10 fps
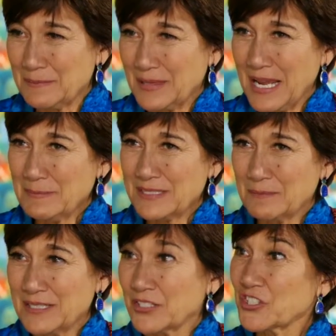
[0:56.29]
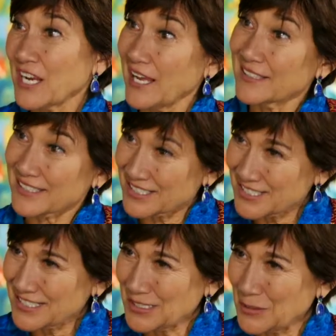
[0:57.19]
Perhaps some of the
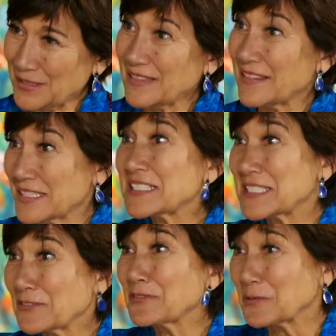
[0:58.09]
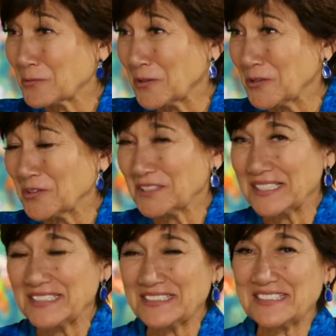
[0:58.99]
challenge, you know, in this different role
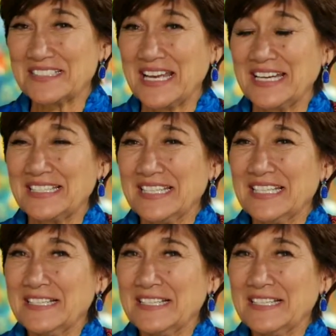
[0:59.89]
is that